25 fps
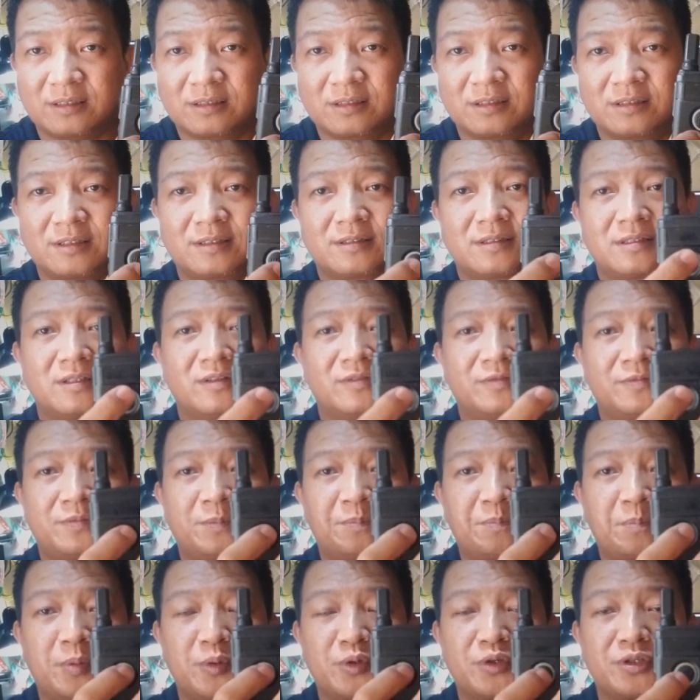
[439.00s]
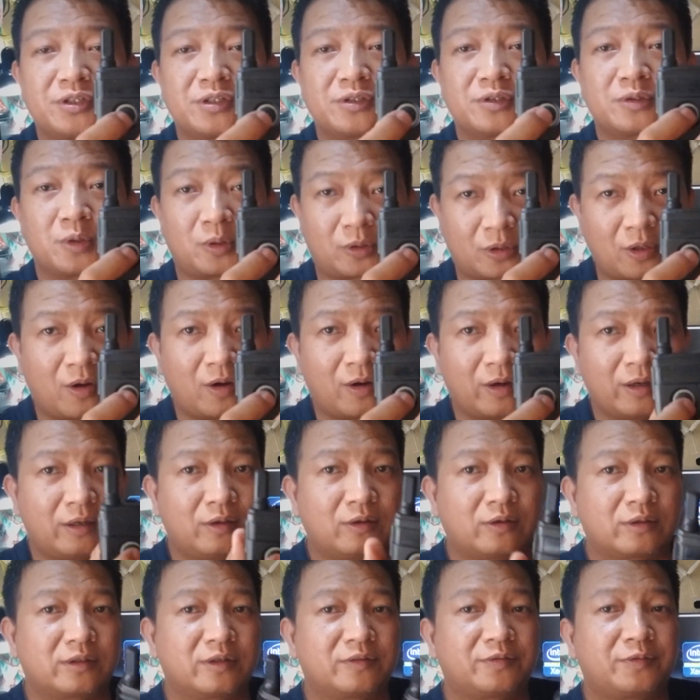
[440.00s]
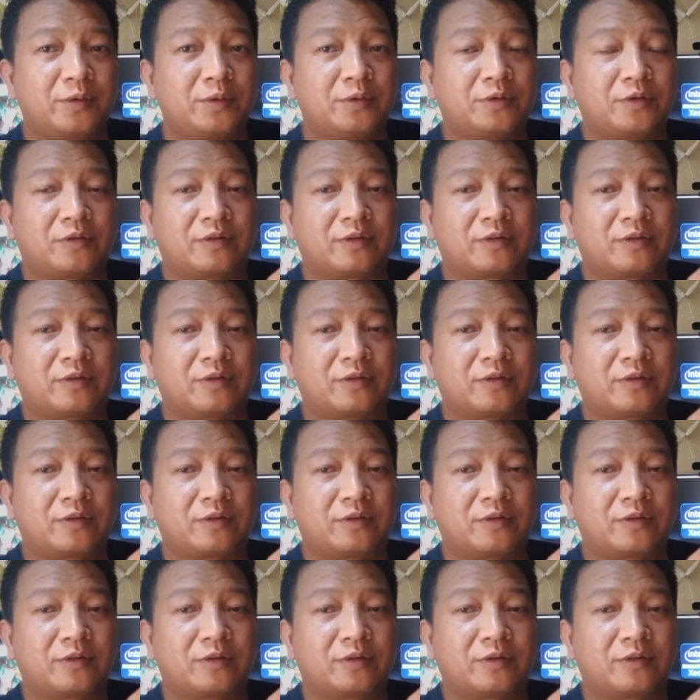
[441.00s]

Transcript: is the push to talk. In order for you